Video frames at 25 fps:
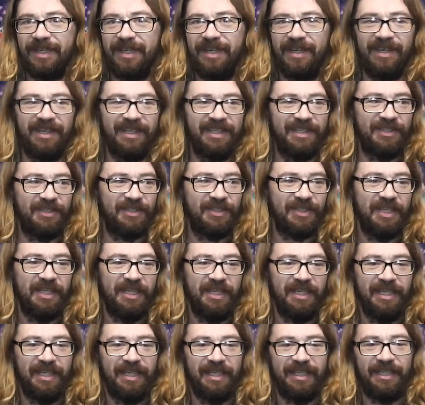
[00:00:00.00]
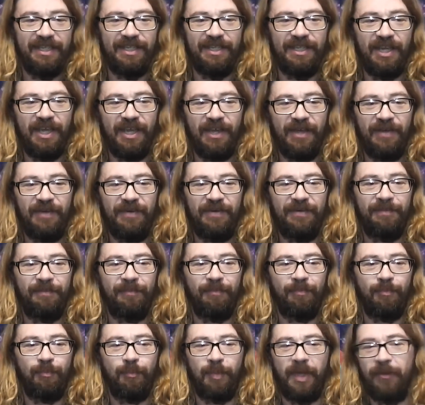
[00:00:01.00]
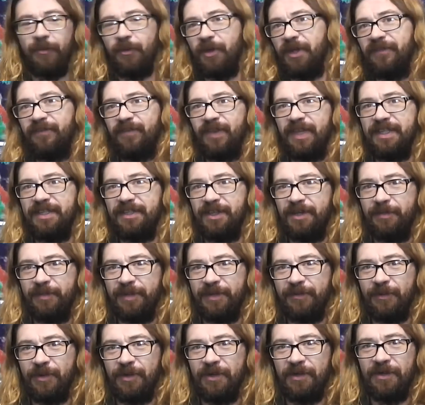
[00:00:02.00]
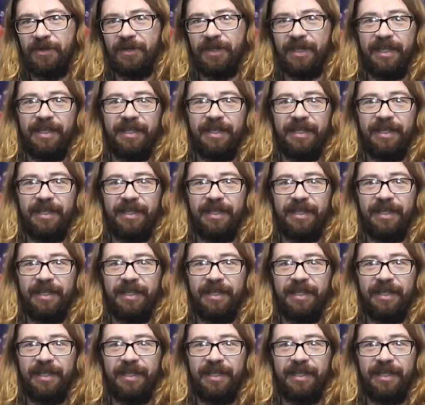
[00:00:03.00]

Because, you know, my wife ain't done me wrong,